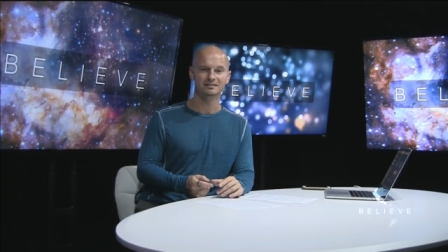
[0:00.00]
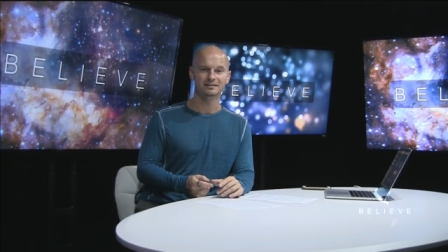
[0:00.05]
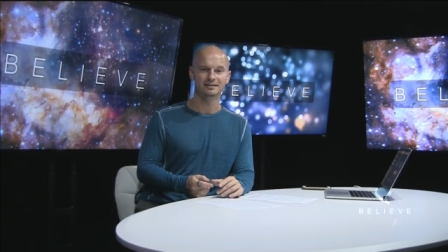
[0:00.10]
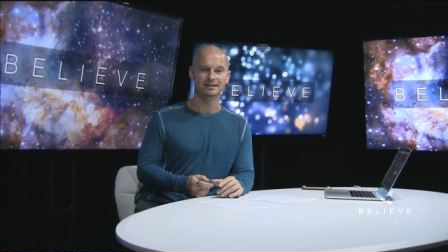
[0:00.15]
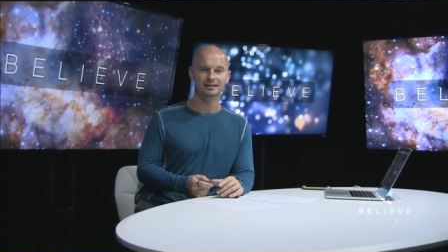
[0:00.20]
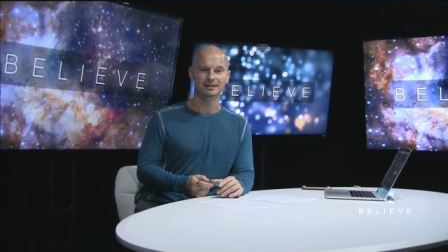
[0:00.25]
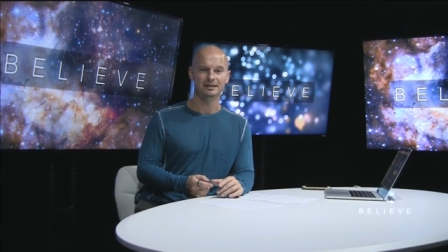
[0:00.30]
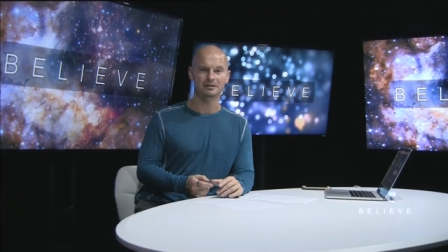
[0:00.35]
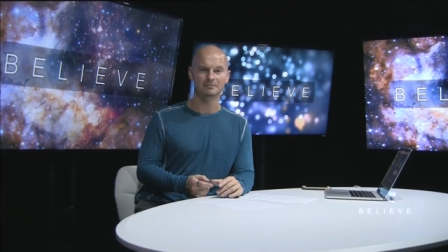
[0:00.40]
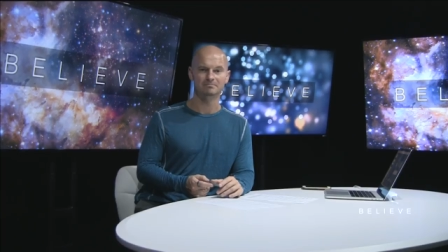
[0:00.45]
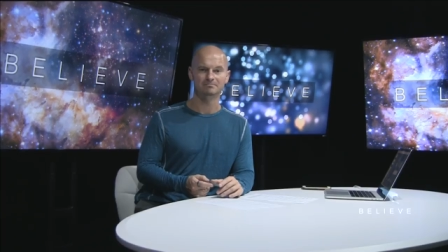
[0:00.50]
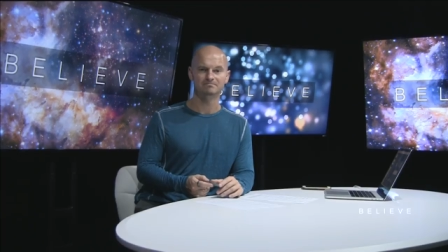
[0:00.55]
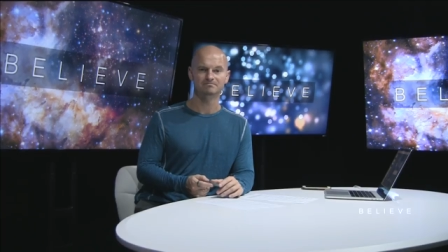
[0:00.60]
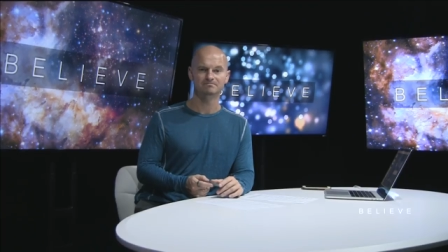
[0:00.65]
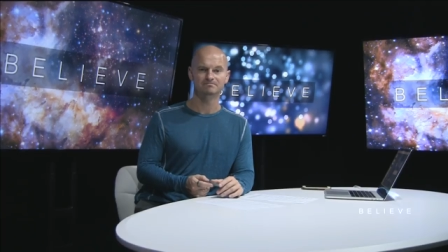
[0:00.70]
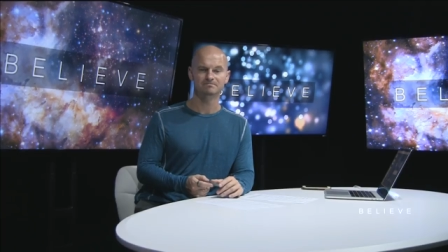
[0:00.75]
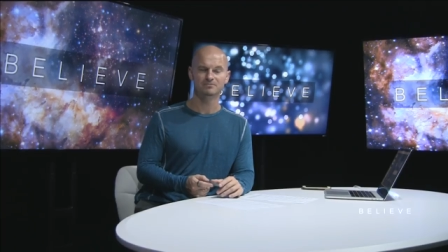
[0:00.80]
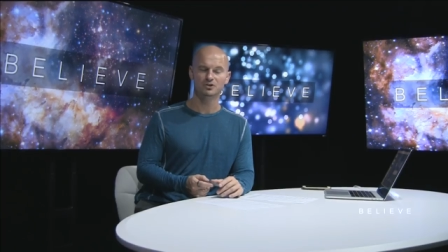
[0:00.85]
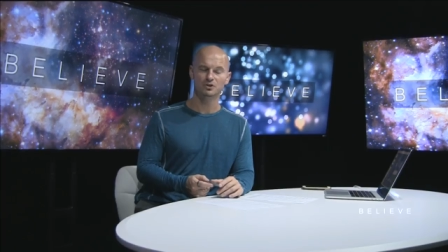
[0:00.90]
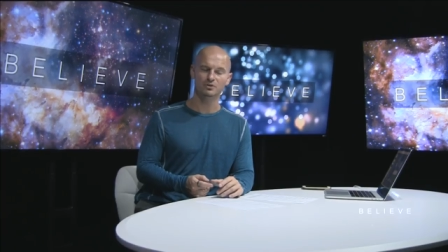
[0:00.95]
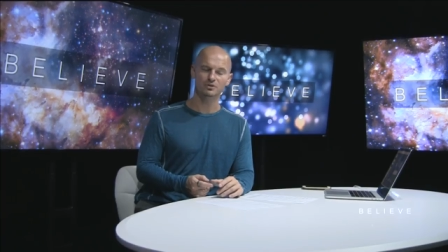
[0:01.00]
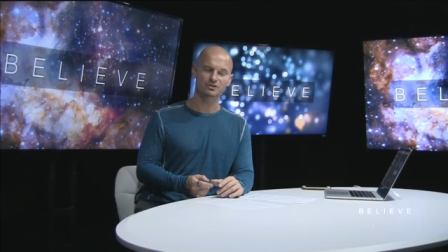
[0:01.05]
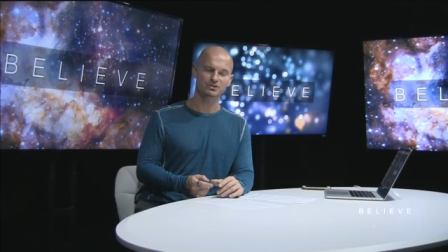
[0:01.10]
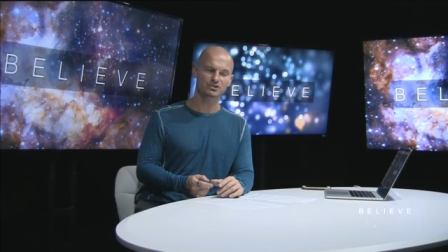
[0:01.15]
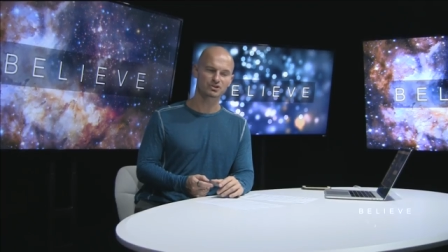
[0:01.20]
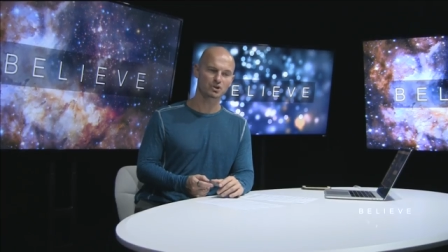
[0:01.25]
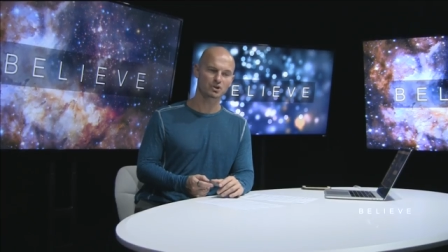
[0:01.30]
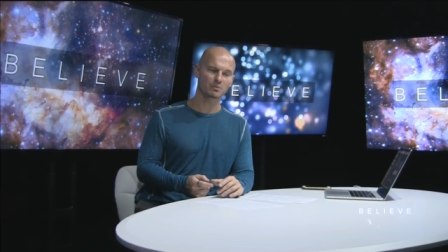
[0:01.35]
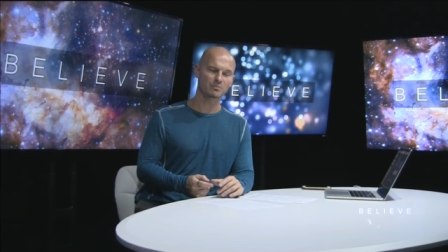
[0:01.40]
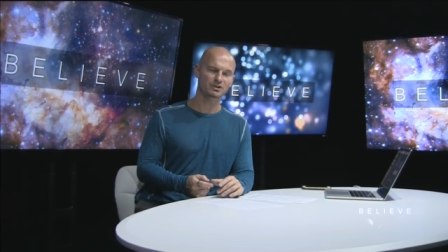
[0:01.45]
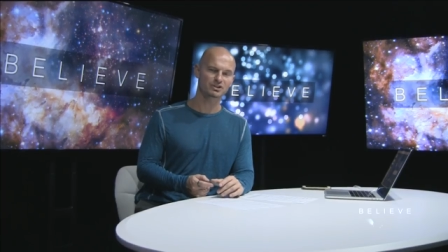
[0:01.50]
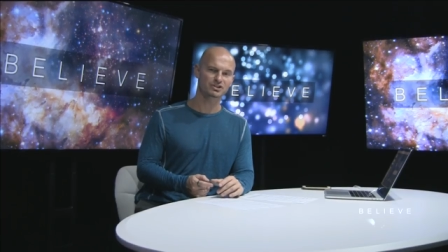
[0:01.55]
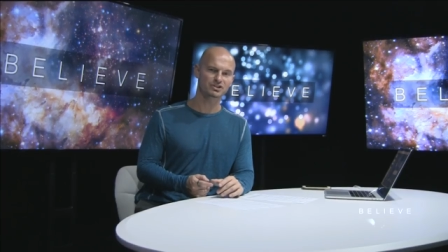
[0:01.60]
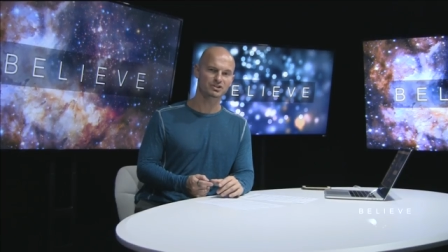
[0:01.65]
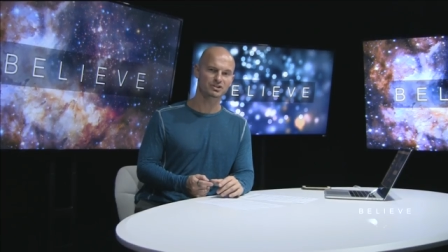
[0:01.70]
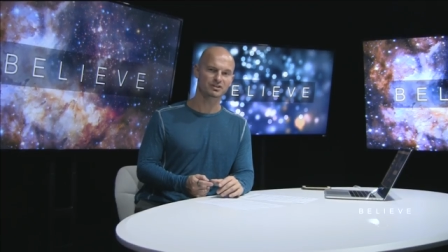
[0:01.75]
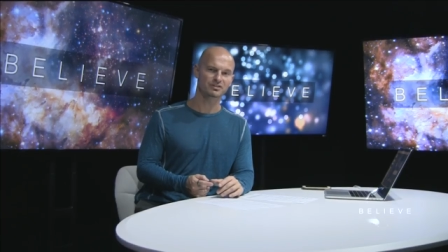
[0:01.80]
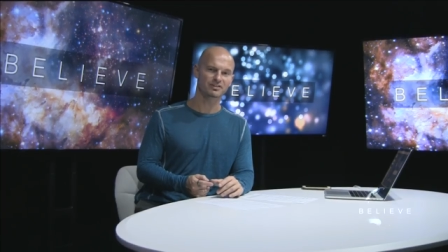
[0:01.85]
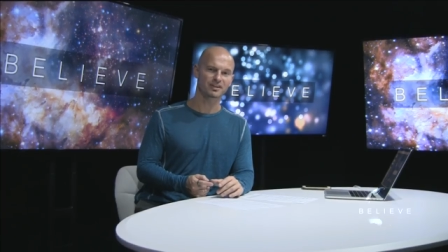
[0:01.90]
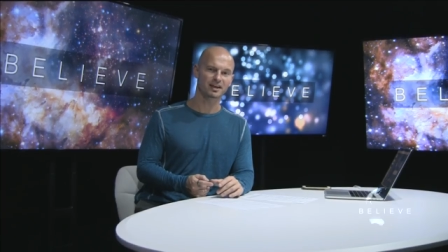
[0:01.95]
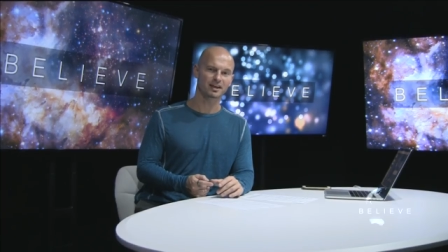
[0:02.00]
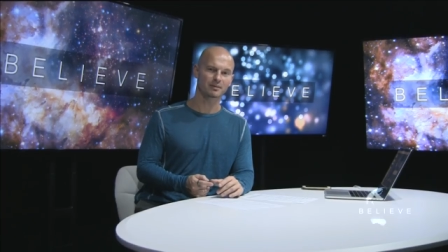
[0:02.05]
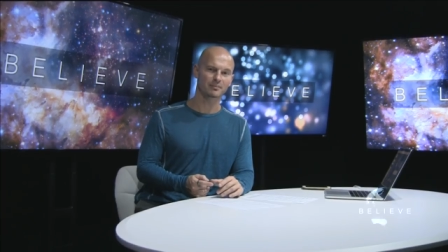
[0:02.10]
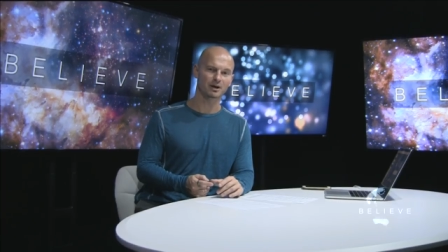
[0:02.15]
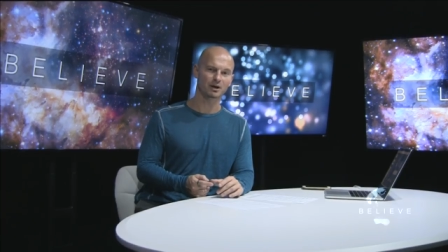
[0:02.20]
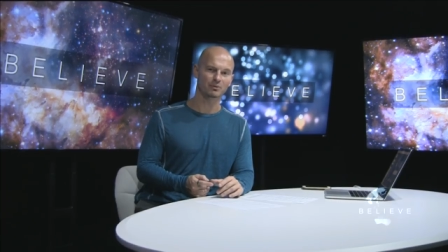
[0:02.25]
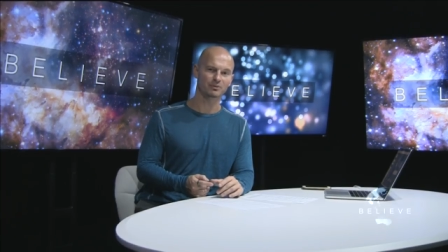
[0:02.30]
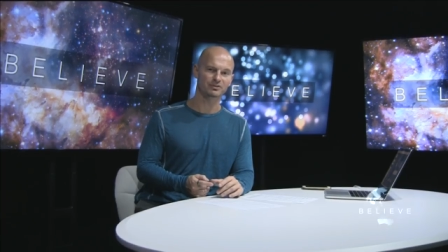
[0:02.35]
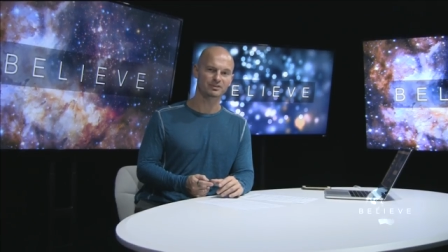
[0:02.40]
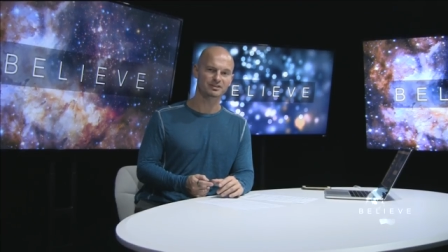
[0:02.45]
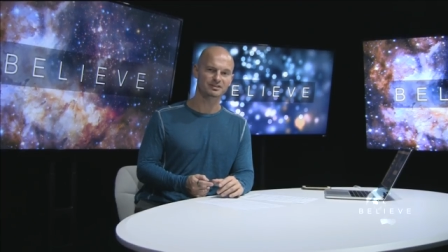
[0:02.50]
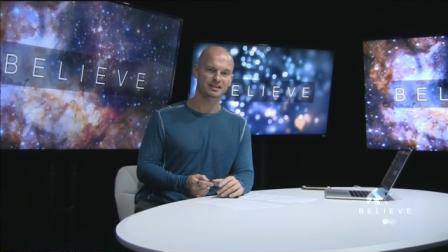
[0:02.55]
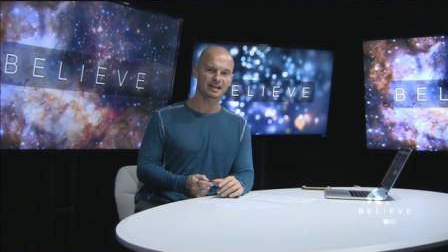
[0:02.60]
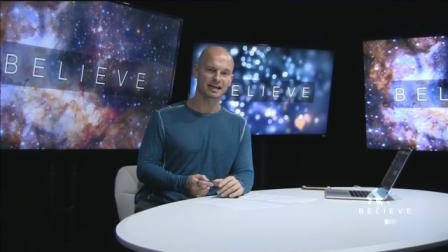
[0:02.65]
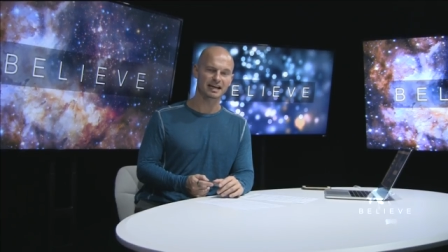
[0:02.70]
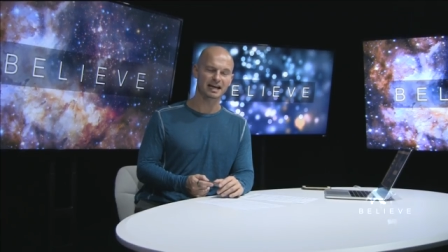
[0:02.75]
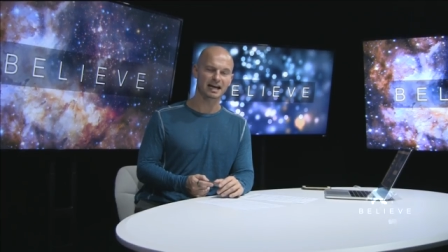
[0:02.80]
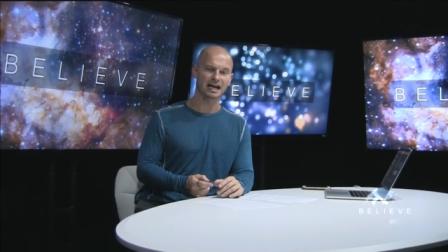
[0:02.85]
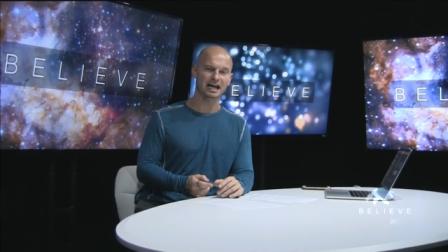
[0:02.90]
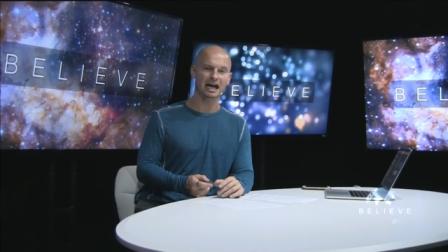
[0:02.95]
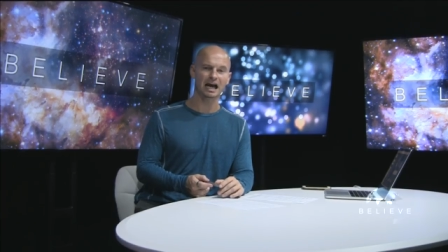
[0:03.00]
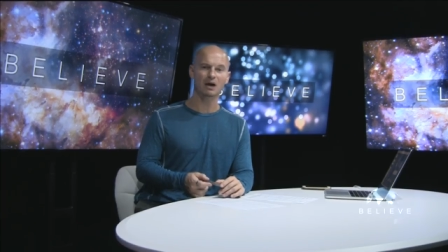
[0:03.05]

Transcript: Um, so there's so much to think about with this AI.